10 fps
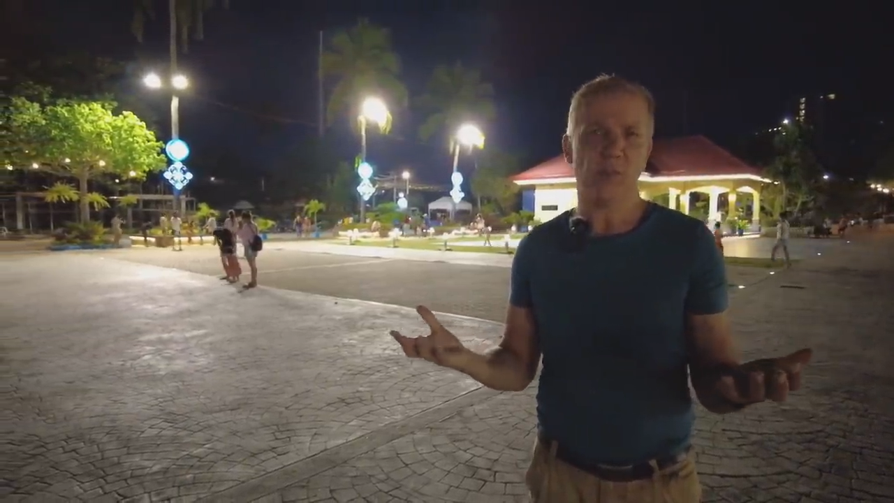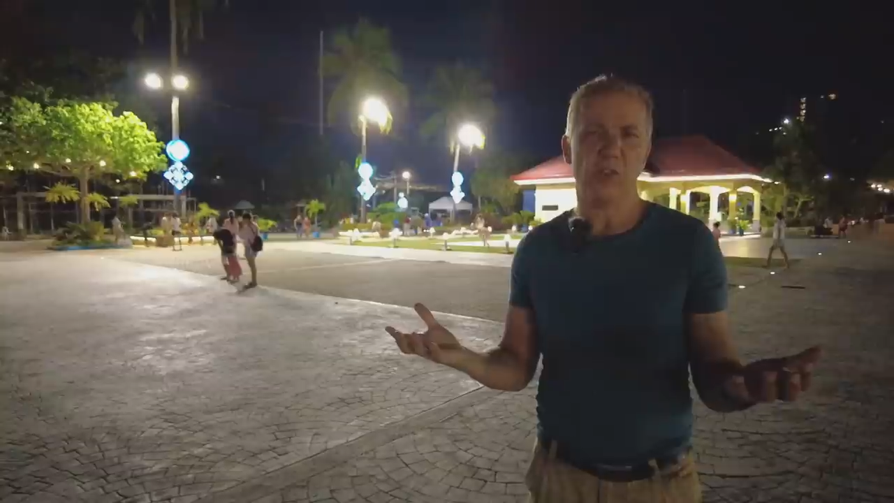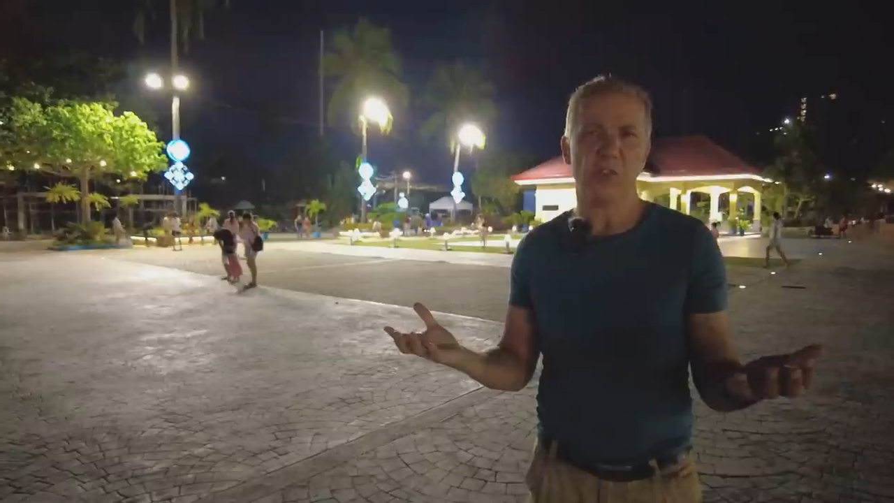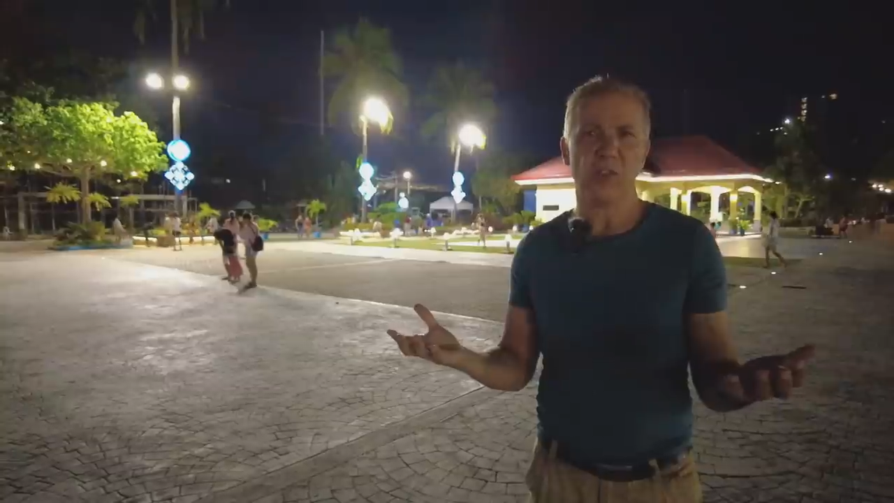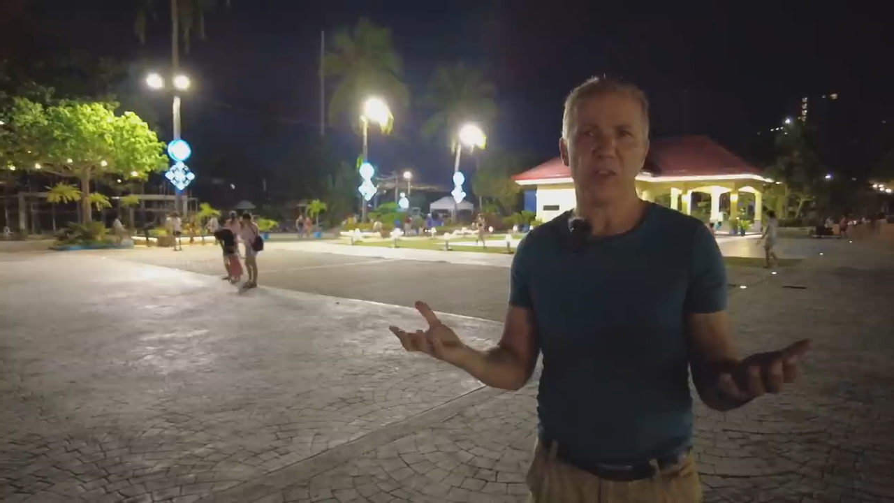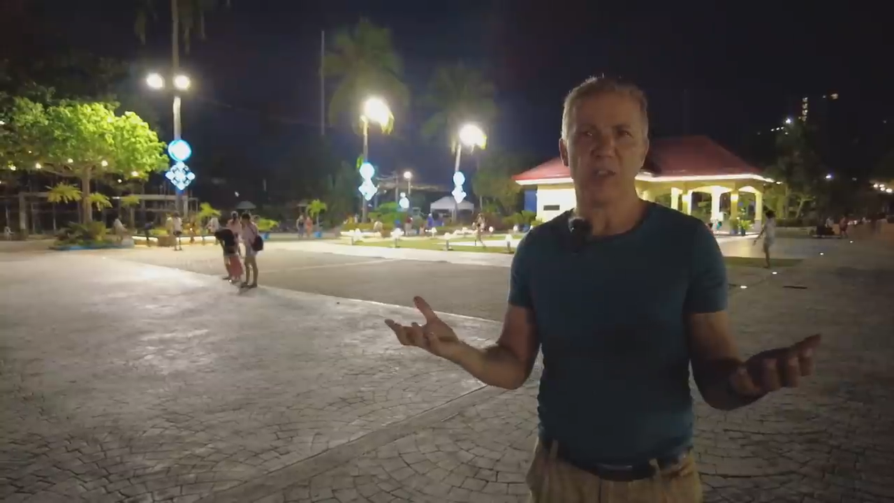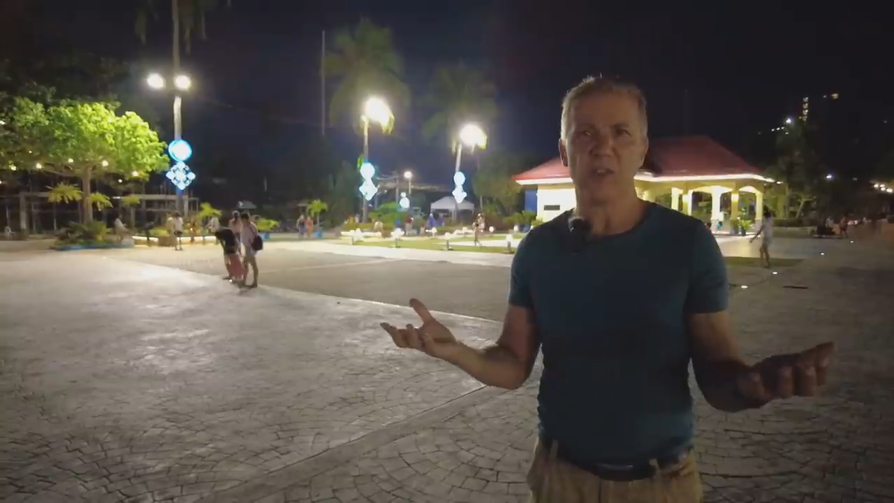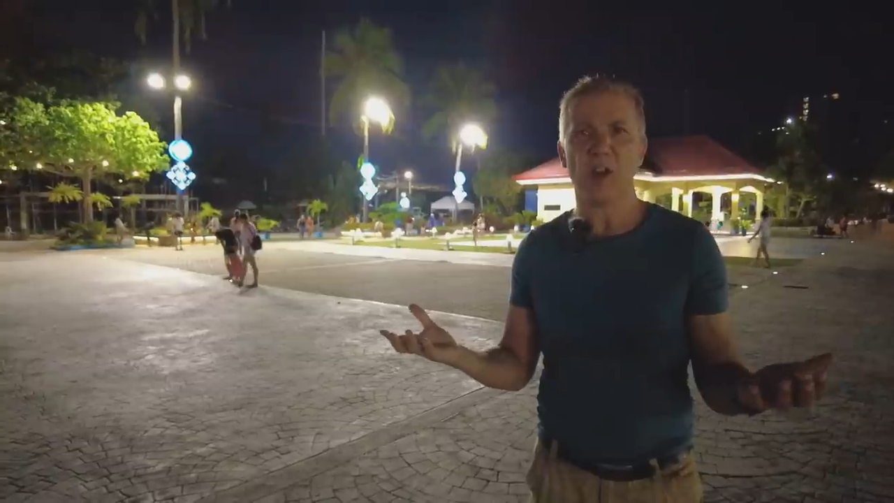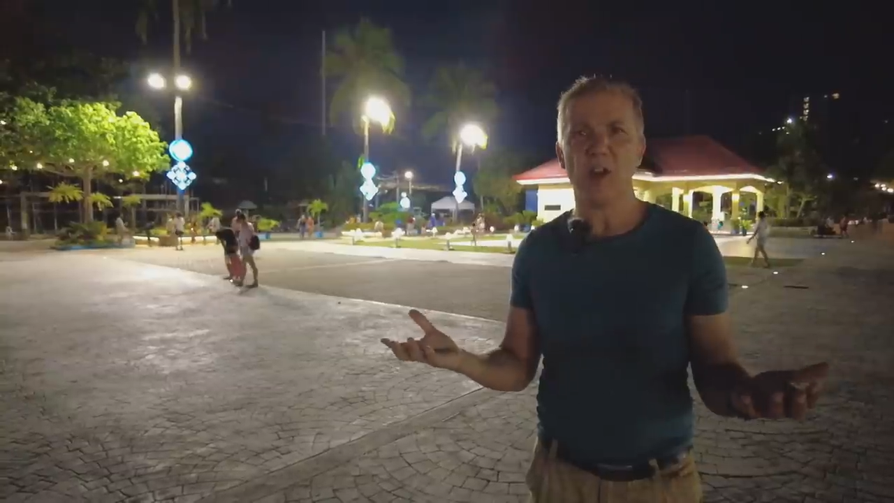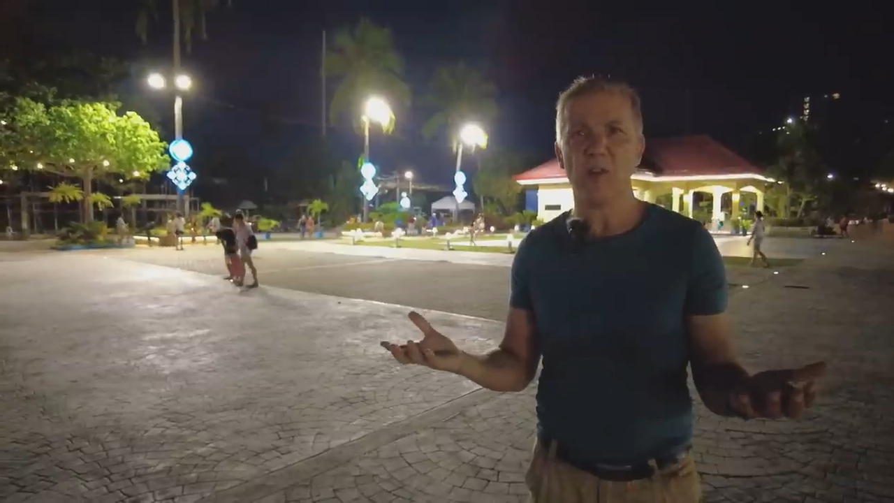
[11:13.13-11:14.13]
just get
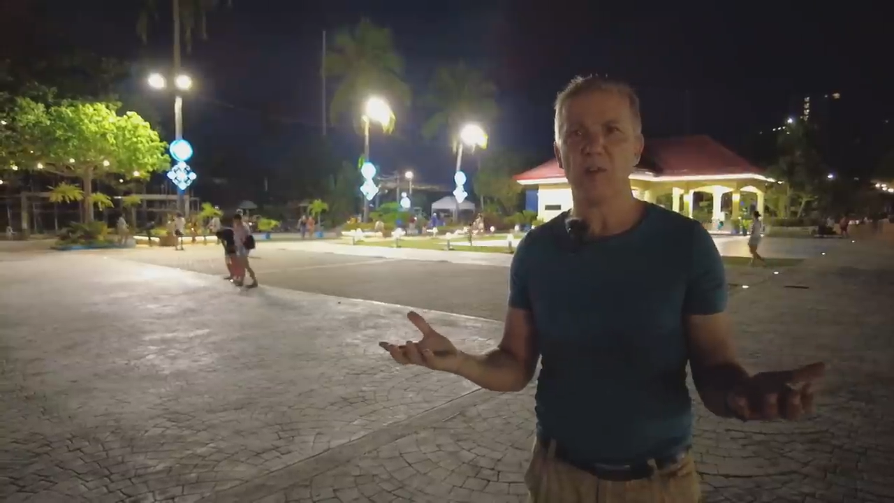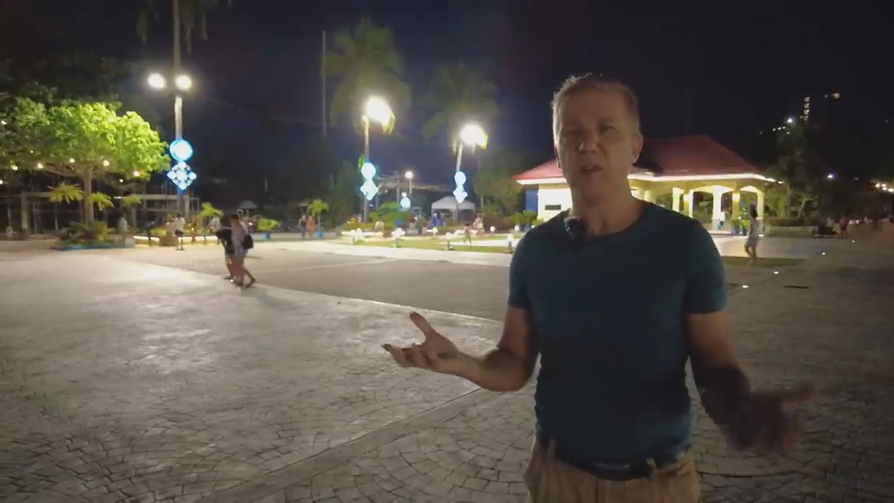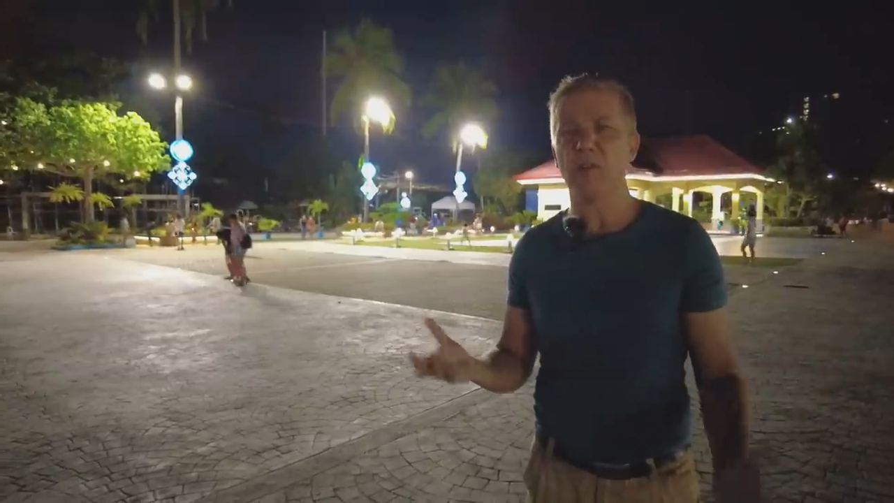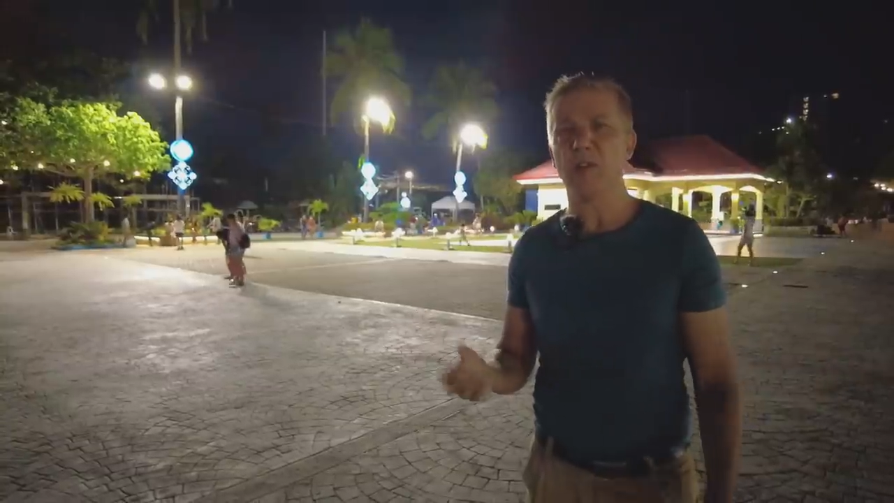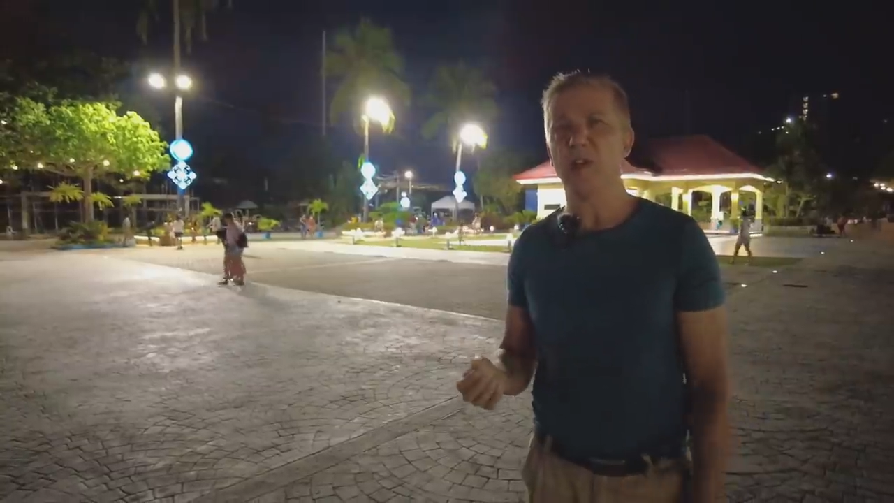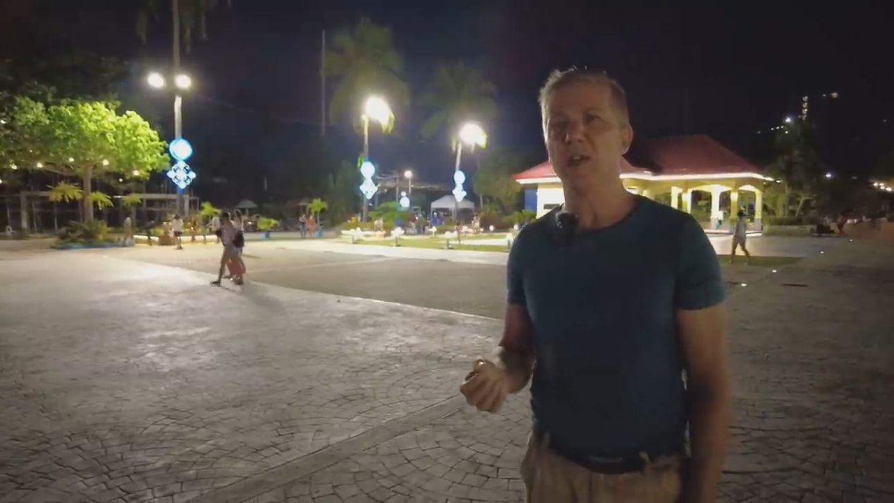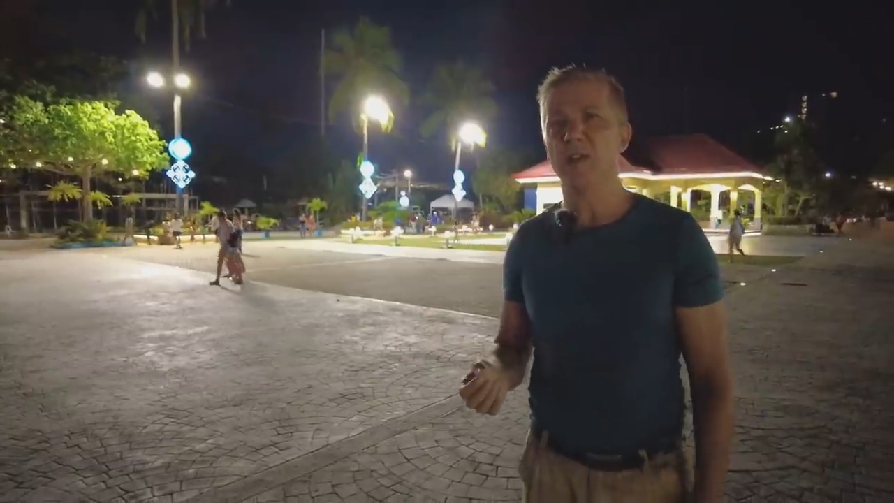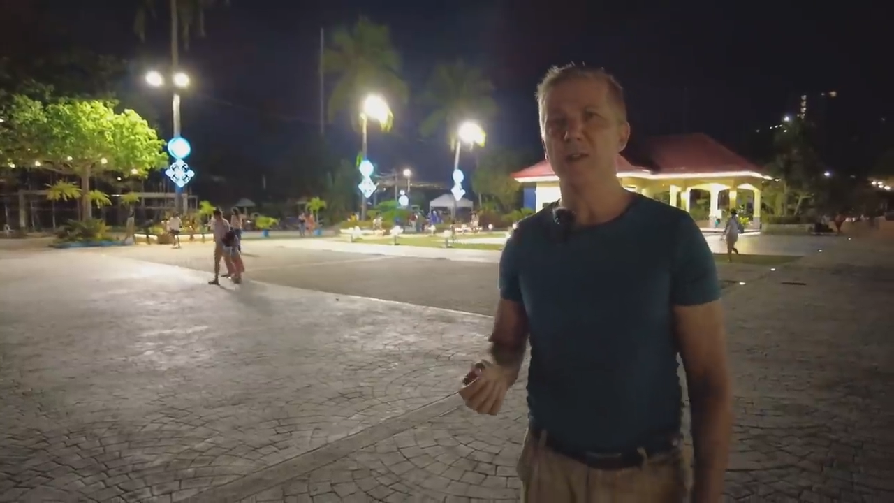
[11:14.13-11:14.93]
tired of it, right?